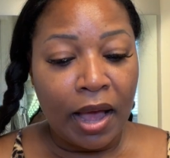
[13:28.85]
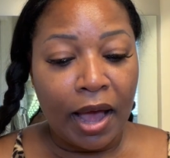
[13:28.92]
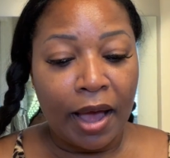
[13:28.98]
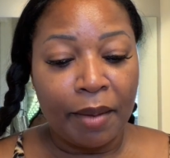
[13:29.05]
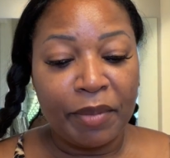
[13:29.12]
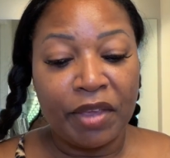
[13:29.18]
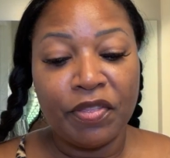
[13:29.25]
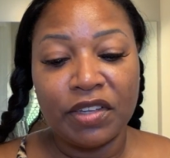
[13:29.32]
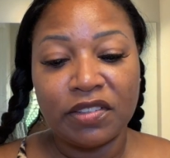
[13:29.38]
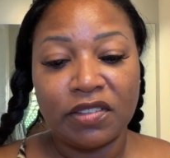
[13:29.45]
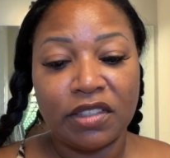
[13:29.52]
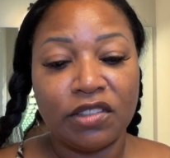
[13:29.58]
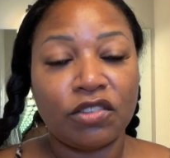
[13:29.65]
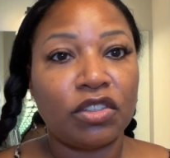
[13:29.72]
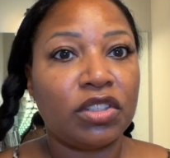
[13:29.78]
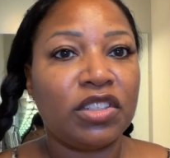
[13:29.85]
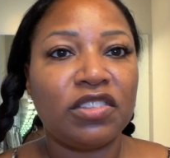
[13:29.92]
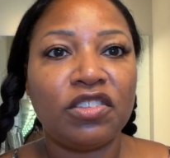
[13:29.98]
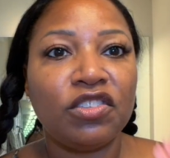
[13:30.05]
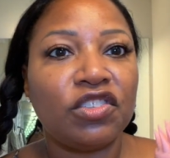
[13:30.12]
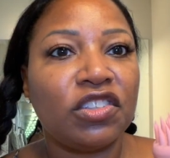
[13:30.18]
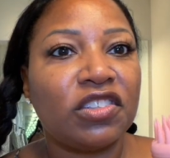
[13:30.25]
And this
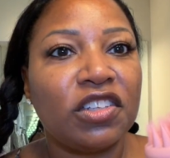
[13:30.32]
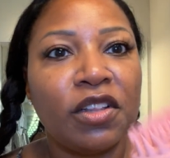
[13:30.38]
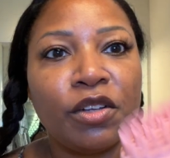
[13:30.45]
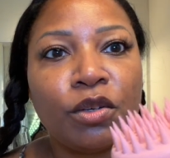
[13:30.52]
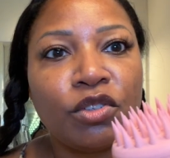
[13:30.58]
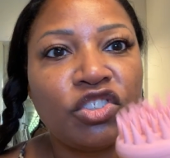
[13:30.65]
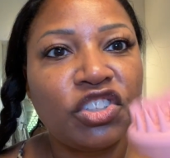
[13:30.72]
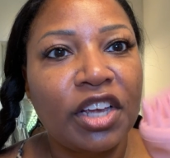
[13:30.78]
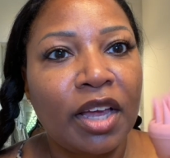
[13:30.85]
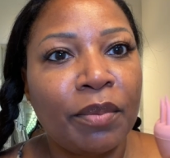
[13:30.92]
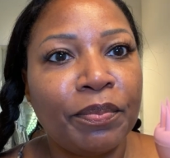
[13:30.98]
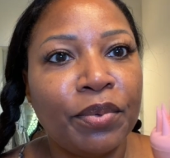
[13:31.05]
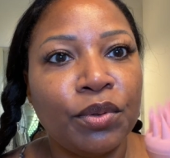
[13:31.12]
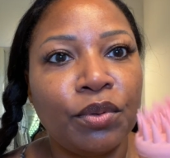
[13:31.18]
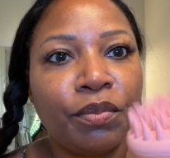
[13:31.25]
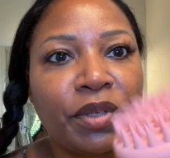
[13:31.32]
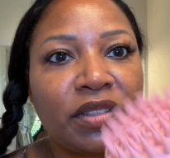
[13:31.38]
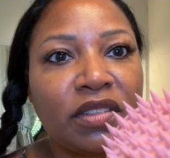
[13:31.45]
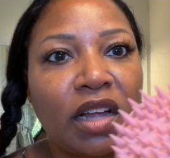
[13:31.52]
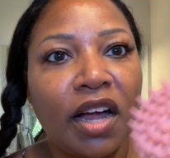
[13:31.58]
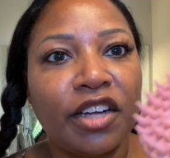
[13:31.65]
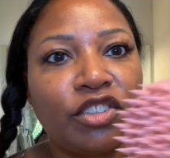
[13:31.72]
is just a little shampoo
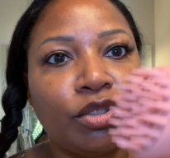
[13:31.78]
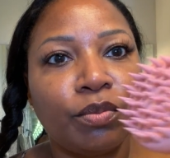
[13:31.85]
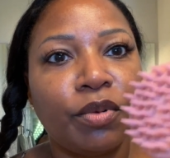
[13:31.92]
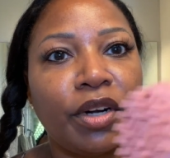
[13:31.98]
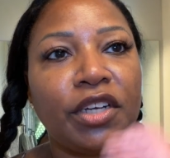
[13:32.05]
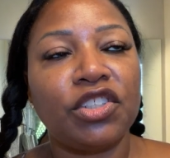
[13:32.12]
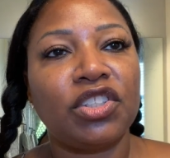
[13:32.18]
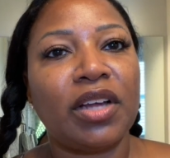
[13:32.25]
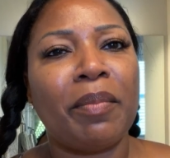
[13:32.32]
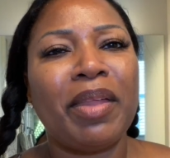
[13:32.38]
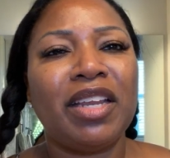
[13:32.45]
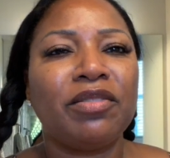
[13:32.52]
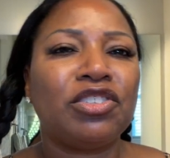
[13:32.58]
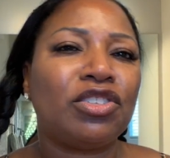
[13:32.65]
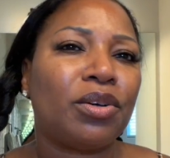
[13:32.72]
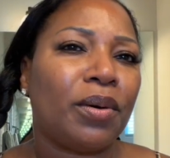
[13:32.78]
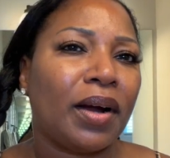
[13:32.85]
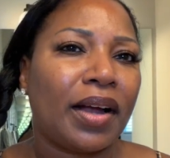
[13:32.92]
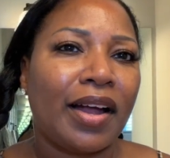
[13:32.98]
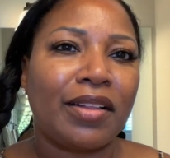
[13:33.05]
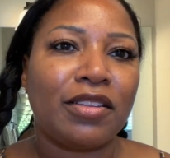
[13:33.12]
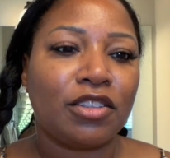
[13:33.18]
massager brush. I'm not even sure where I
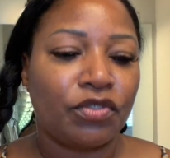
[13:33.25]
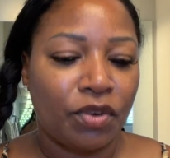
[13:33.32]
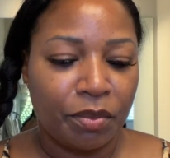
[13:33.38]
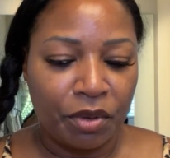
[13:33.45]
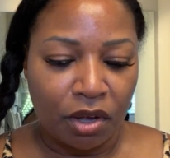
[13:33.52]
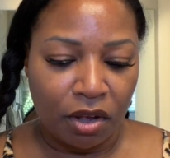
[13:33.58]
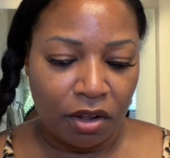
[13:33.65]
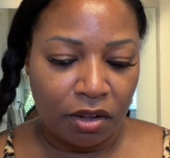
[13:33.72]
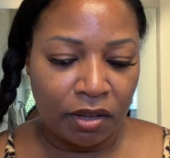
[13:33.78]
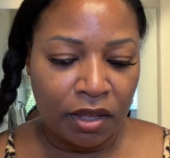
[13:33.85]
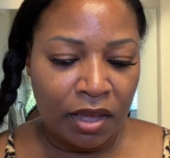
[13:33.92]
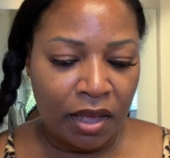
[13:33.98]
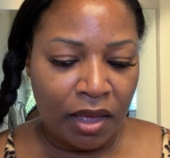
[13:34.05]
got this from, y'all.